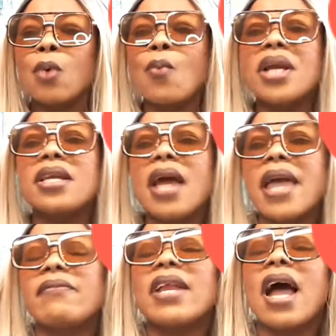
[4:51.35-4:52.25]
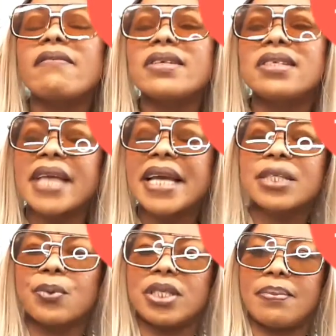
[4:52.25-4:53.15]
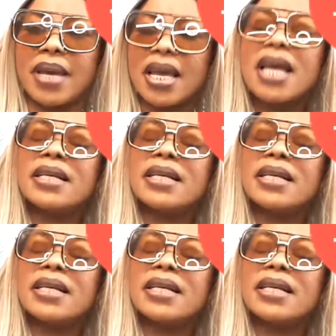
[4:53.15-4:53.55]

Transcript: when they're even having sex with me,